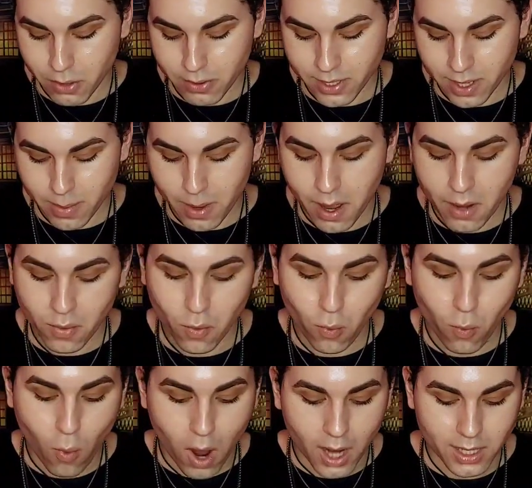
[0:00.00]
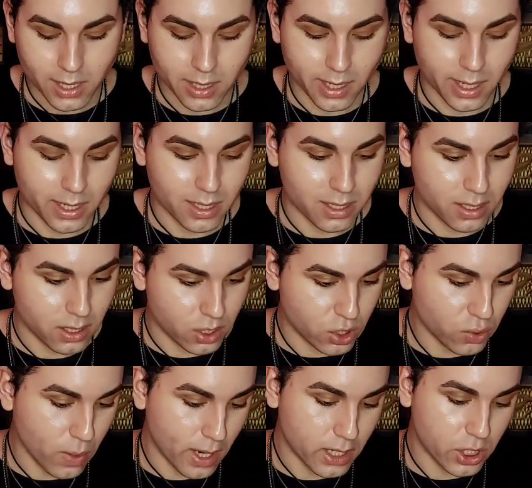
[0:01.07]
some unwanted
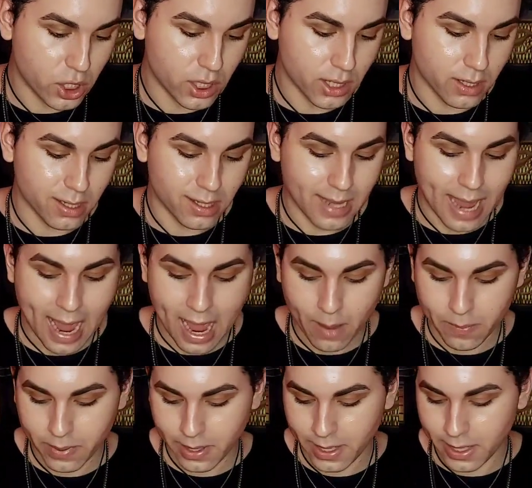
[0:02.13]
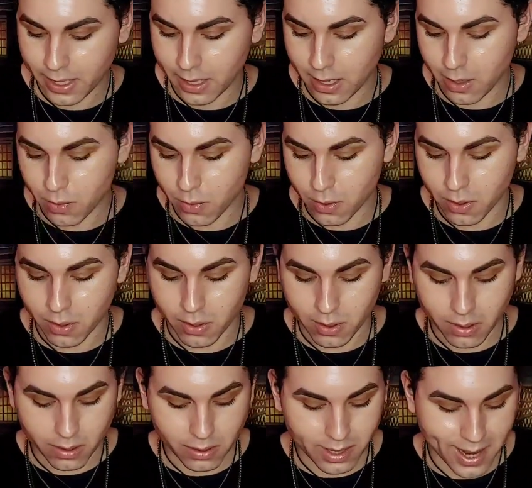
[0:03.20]
situations happening, or
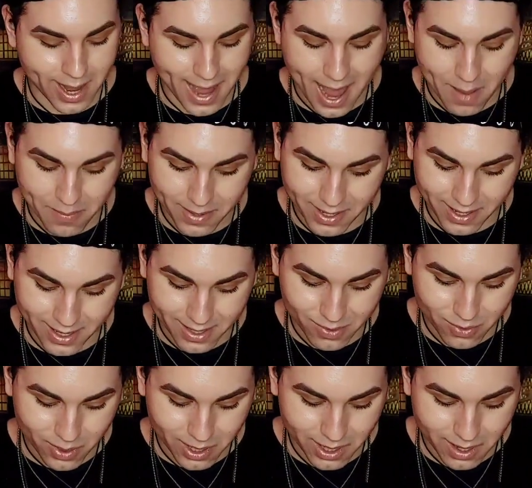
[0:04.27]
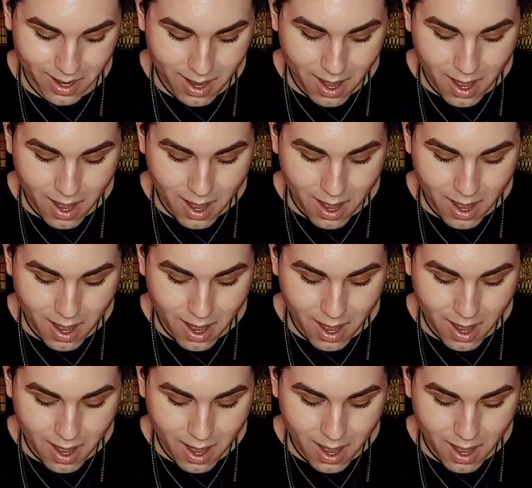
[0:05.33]
yeah, happening this week.